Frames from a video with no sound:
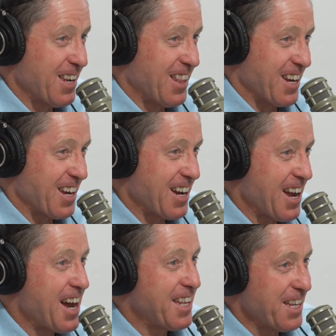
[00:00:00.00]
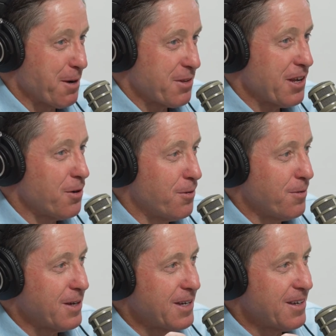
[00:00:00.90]
like I had
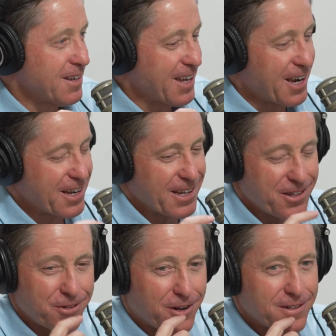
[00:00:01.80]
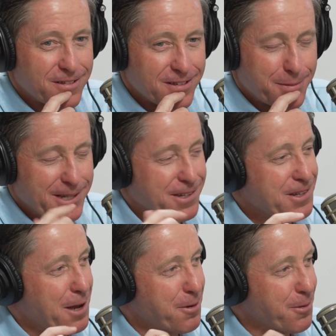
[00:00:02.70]
so again, I get to talk about this
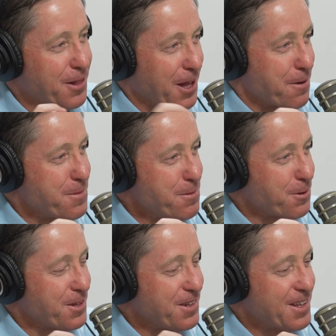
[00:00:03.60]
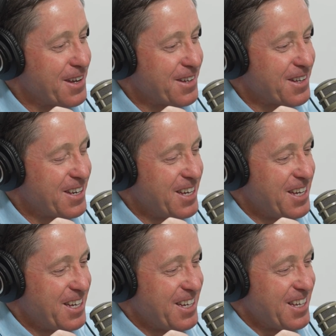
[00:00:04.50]
topic with a lot of people these days, and
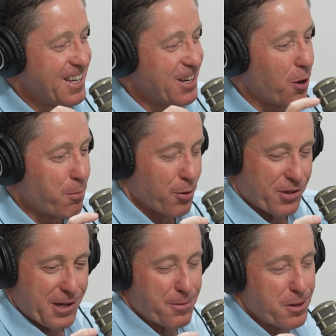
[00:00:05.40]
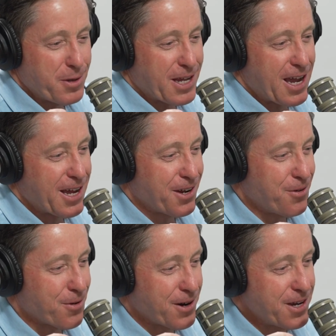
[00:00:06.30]
I'll put some of them in a
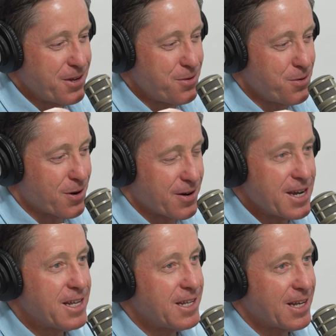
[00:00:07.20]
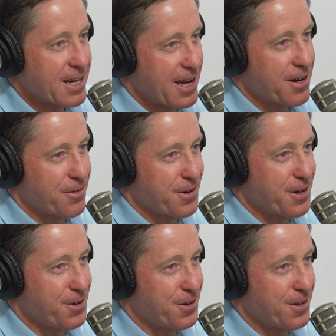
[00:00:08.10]
category who are in a category
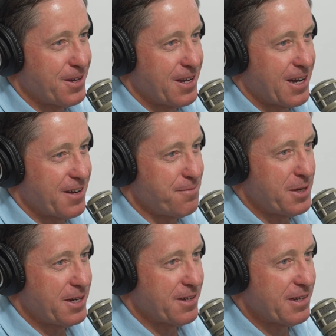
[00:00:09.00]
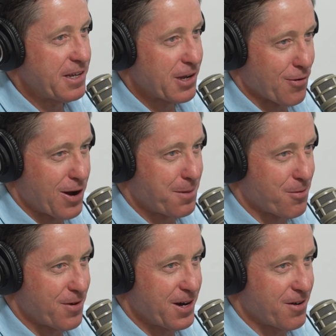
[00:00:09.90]
called, I've been a senior
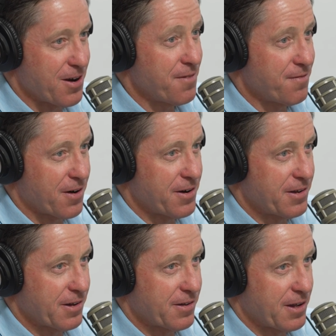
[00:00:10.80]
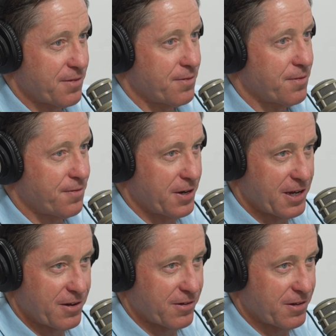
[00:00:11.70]
operator and very successful,
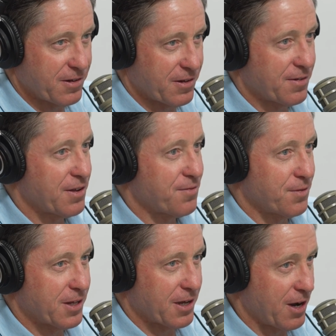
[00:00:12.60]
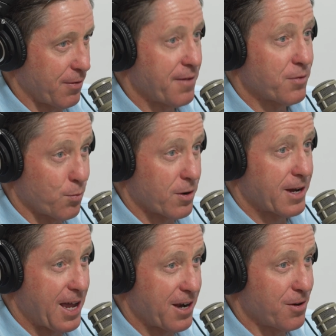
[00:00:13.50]
financially successful, like I don't have to
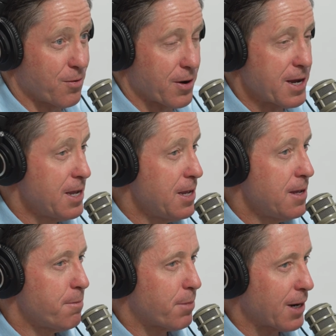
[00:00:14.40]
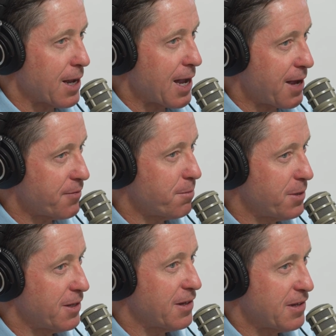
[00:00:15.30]
work category, but I haven't
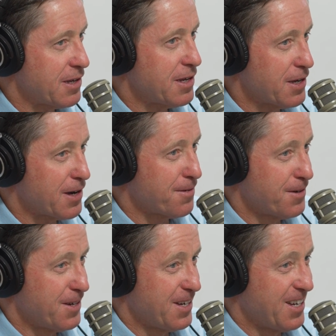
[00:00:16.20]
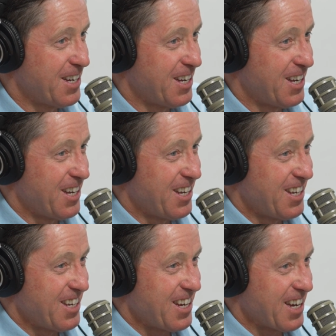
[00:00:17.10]
been the CEO,
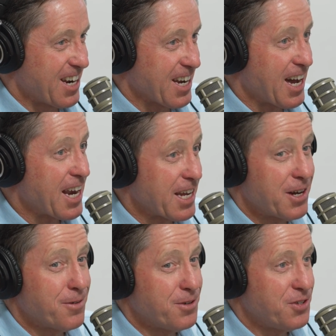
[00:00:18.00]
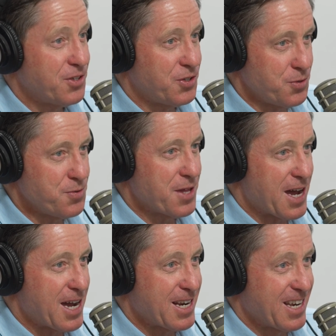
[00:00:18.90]
and I got to go do
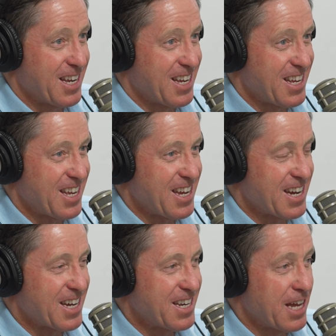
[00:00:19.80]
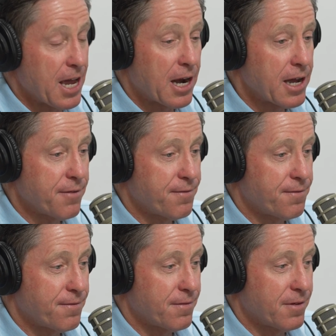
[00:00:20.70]
that. And I
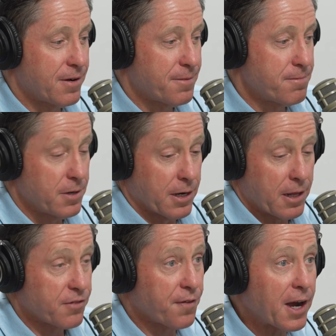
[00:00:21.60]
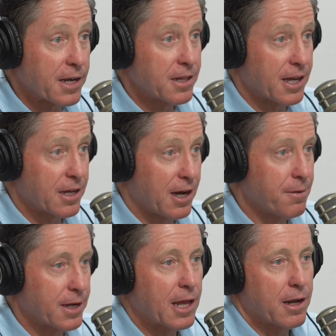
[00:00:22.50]
have, and that's fine. Like,
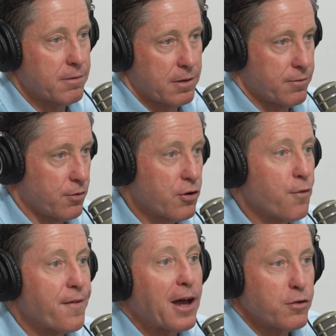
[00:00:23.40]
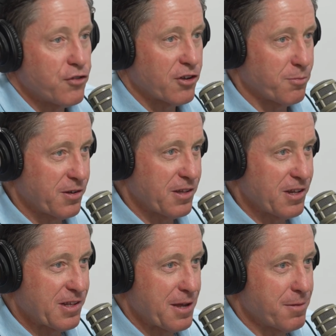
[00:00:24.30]
there are no value judgments to
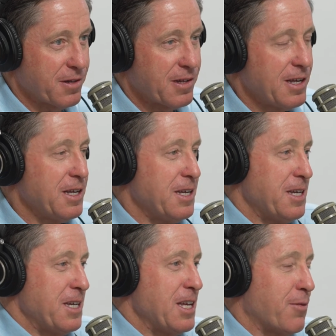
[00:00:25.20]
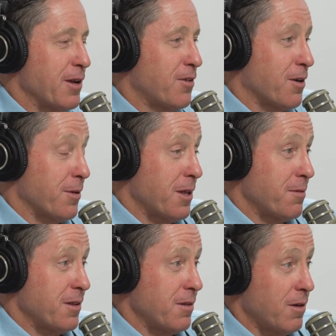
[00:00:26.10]
these statements. When I talk with them,
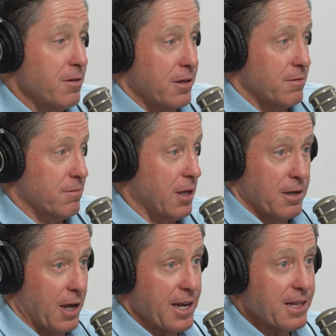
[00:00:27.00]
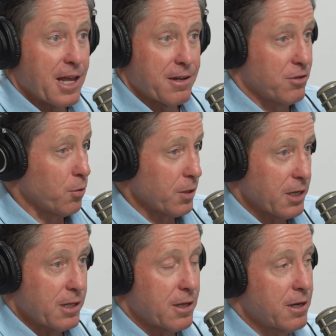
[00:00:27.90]
I said, "Oh, I get that. Totally
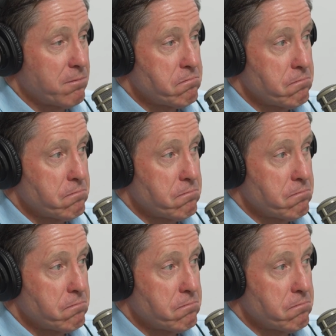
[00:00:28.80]
get that.